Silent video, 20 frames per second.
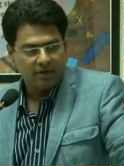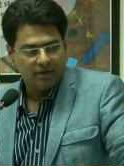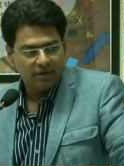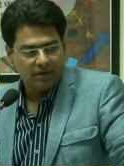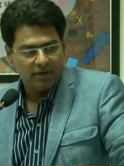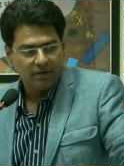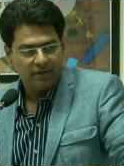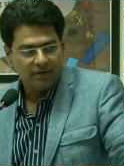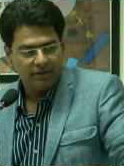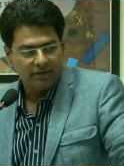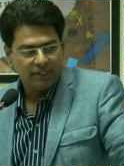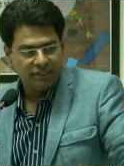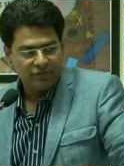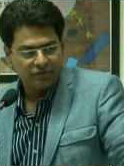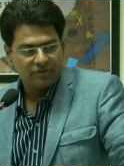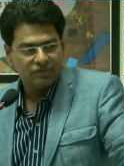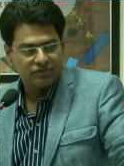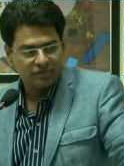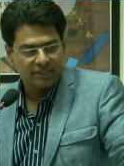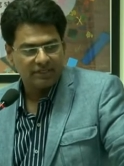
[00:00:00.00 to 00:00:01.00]
uh,
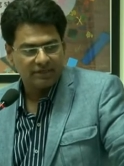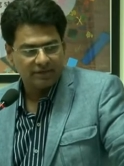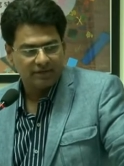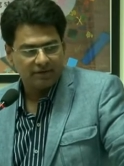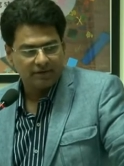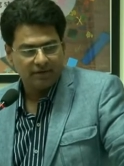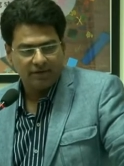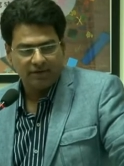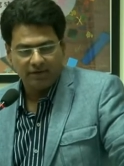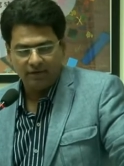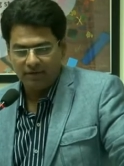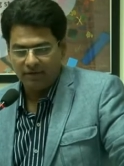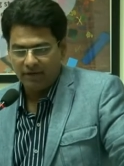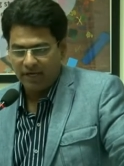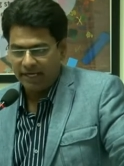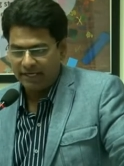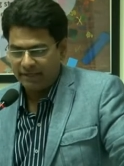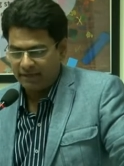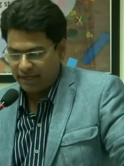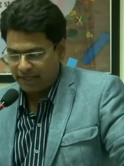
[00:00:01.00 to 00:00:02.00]
interesting uh,
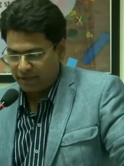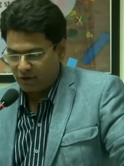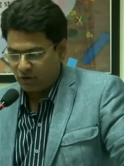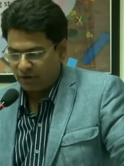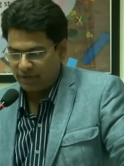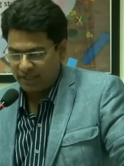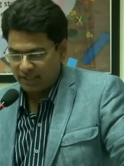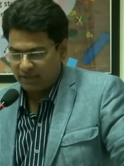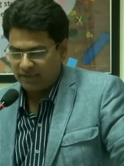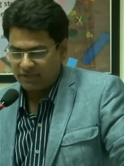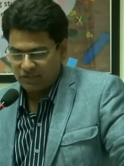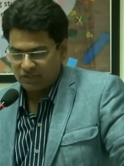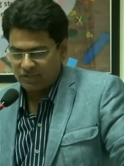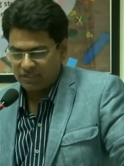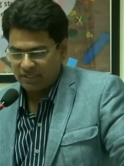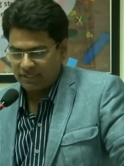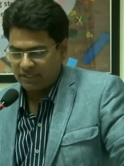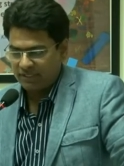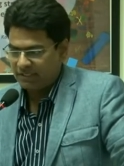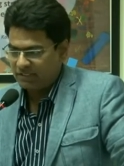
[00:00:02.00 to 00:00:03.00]
and iconic
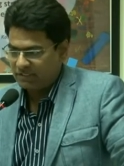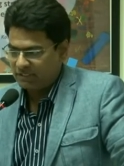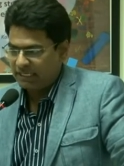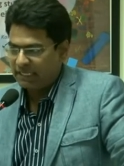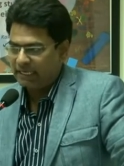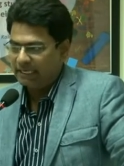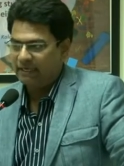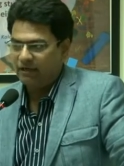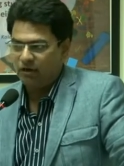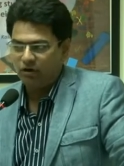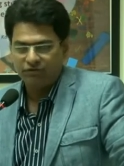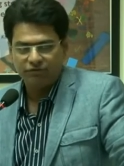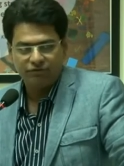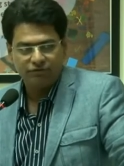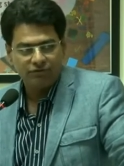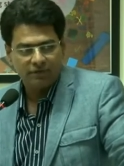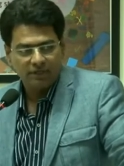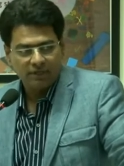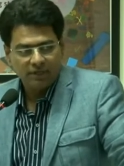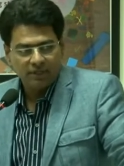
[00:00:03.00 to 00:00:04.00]
incident is the killing
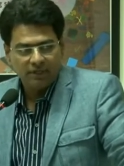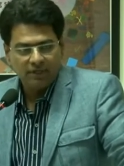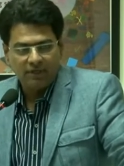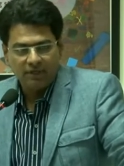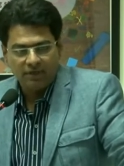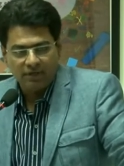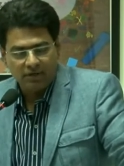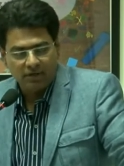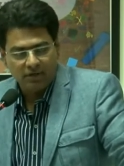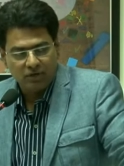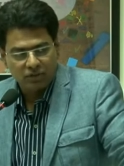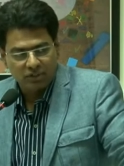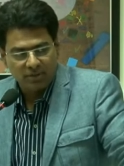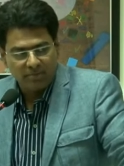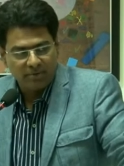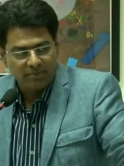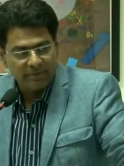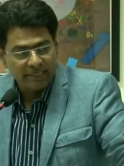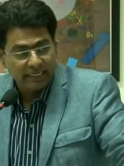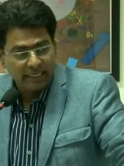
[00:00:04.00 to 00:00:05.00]
of uh,
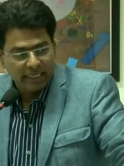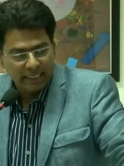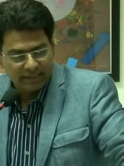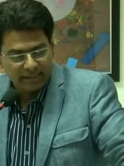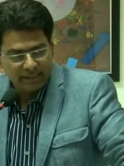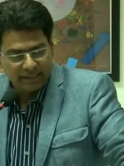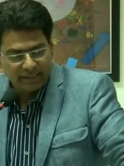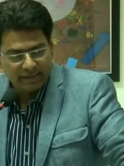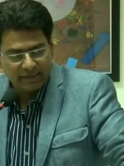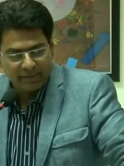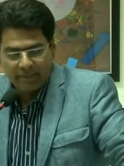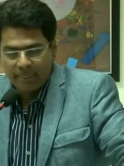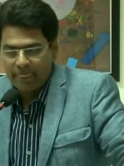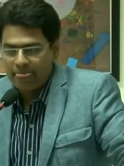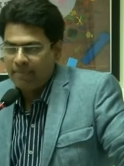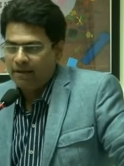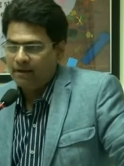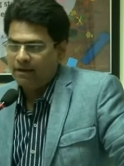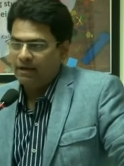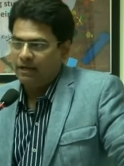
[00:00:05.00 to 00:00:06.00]
Osama bin Laden.
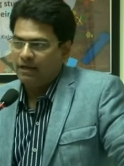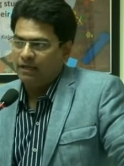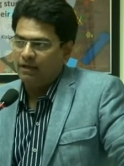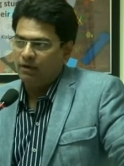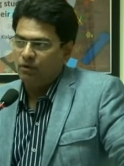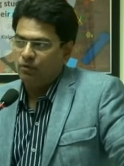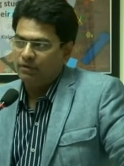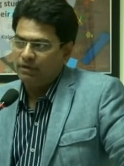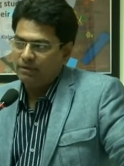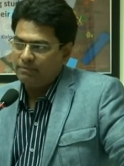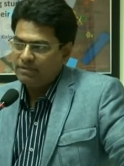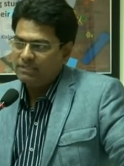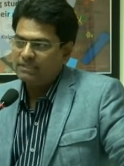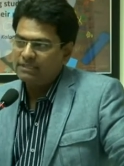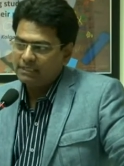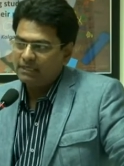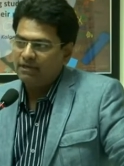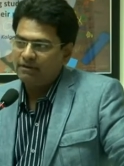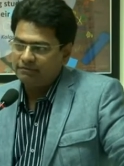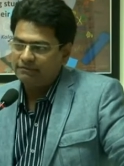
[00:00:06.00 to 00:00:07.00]
Now,
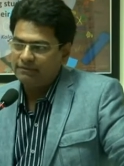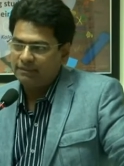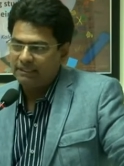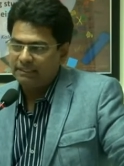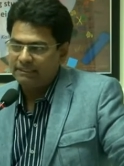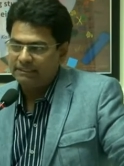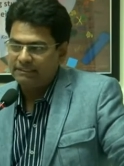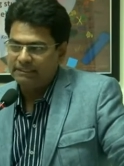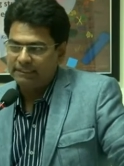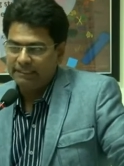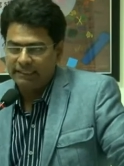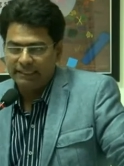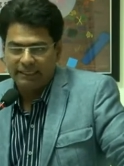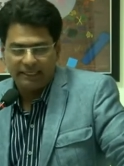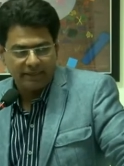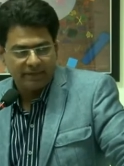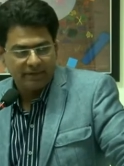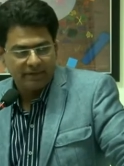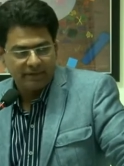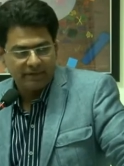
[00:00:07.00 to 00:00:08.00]
immediately after his
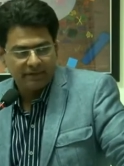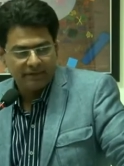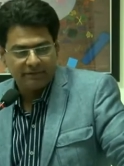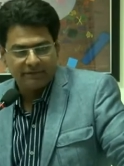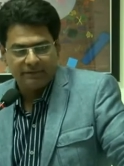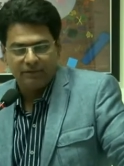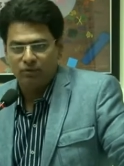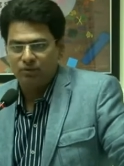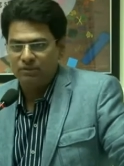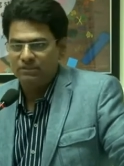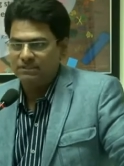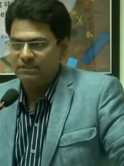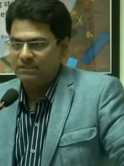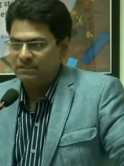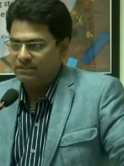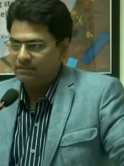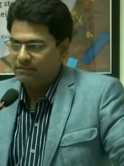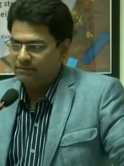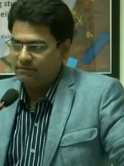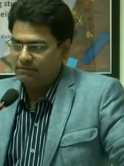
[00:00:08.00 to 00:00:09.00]
killing, there was
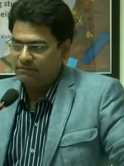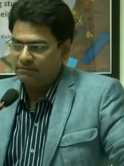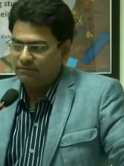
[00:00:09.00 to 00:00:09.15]
this